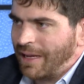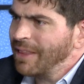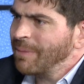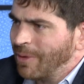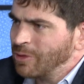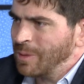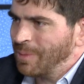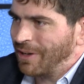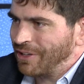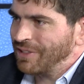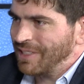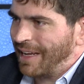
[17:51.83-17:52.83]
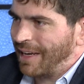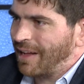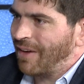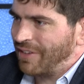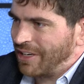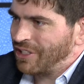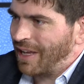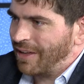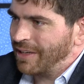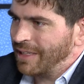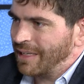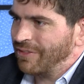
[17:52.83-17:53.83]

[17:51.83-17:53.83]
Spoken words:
I think most people understand confidentiality.